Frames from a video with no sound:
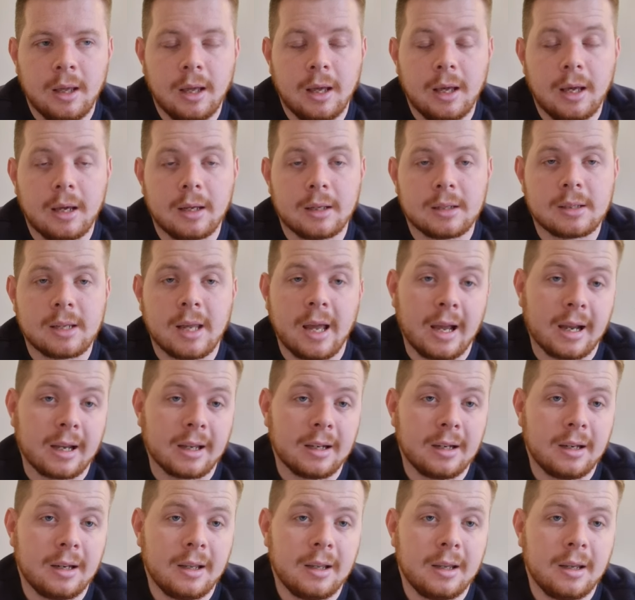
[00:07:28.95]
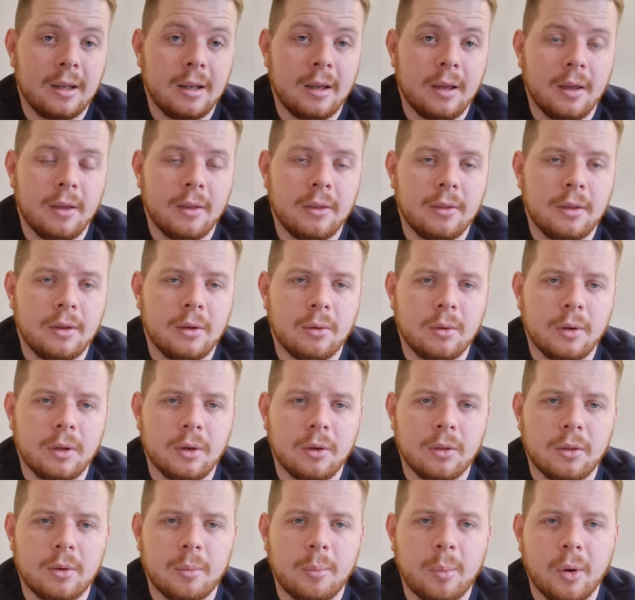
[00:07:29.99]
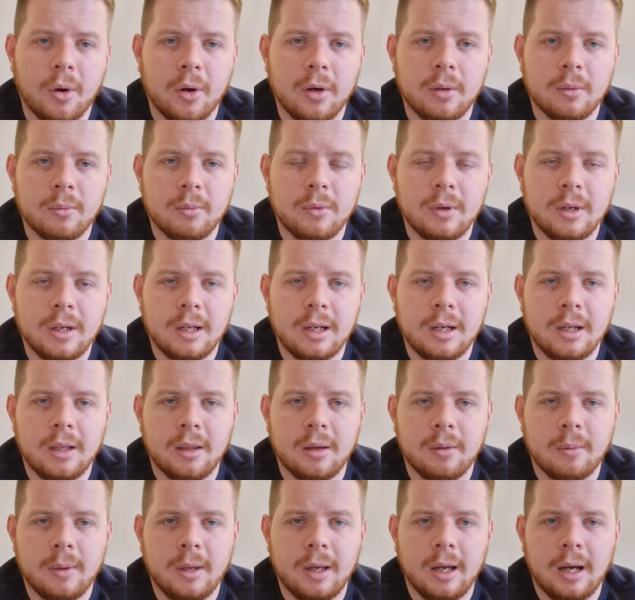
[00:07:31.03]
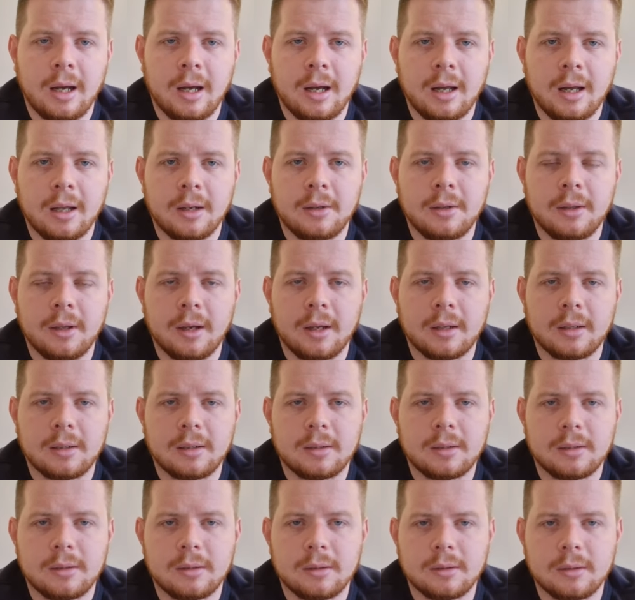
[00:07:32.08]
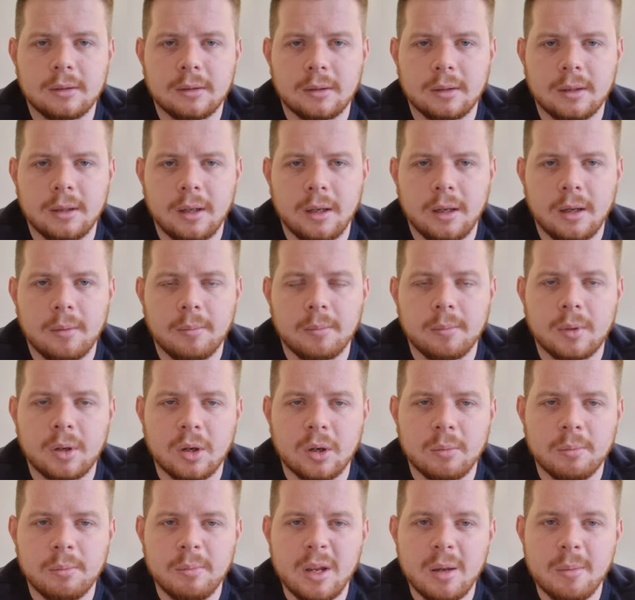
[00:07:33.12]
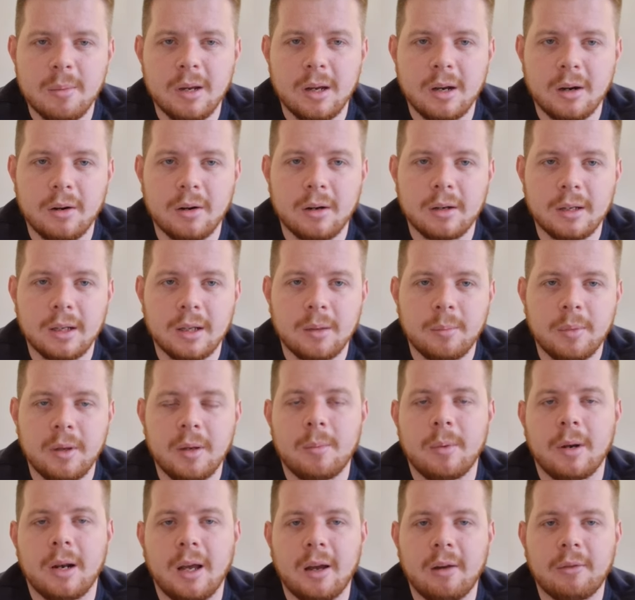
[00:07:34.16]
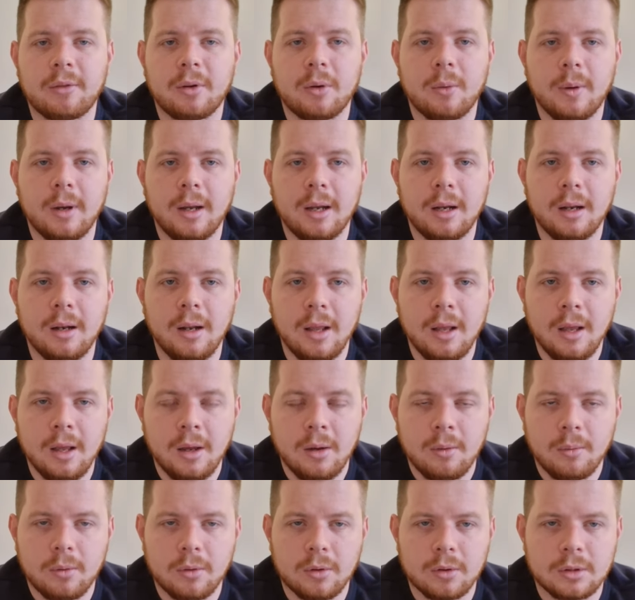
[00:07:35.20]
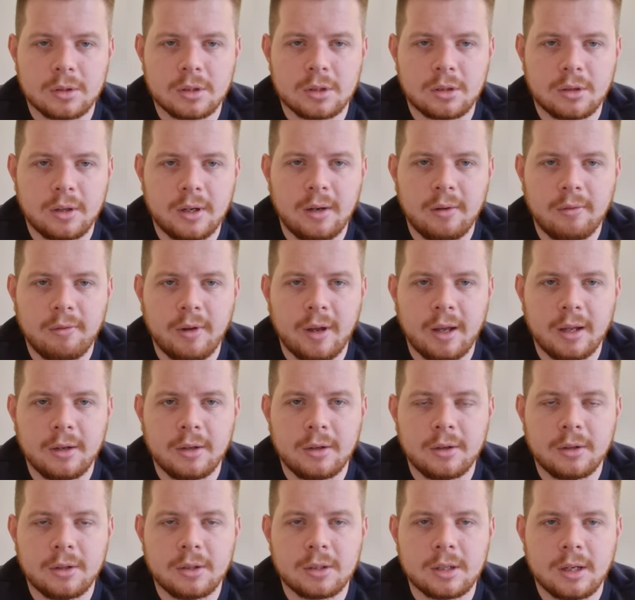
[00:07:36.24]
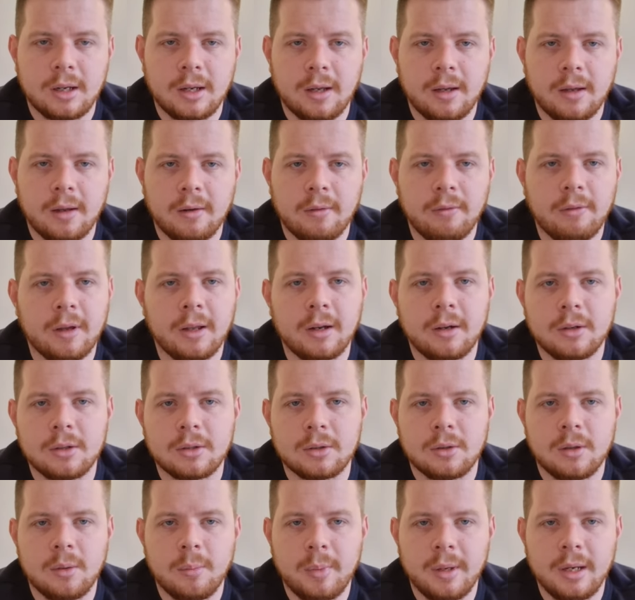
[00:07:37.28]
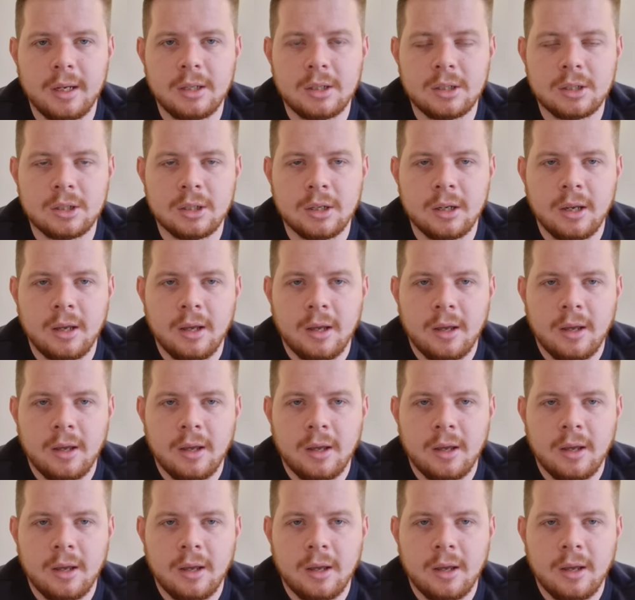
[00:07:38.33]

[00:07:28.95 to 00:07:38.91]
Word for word: Uh, secondly, the only other point really that we had that um, could maybe irritate people after a while was street vendors and vendors on the beach.